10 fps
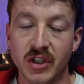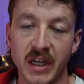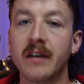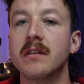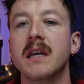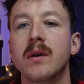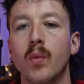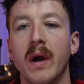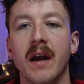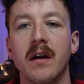generally
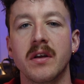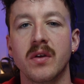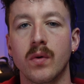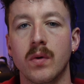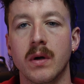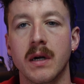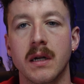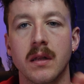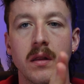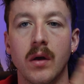where your
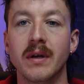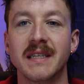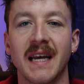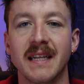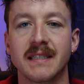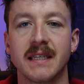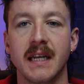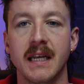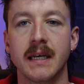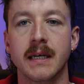low
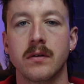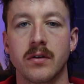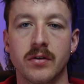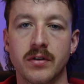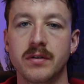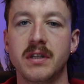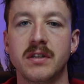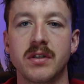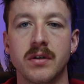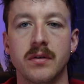intensity, your
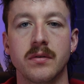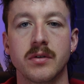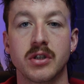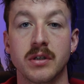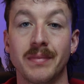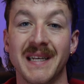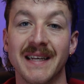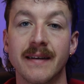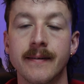UT2 should be.